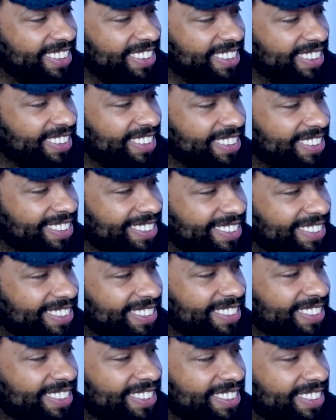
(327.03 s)

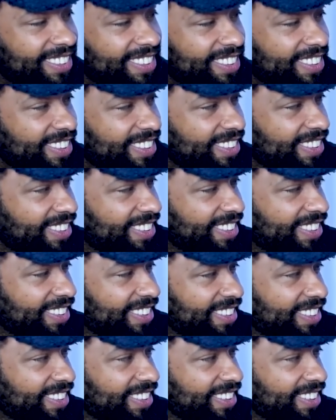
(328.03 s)

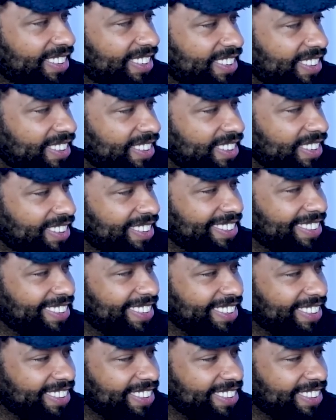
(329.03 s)
No words are spoken by the person on screen.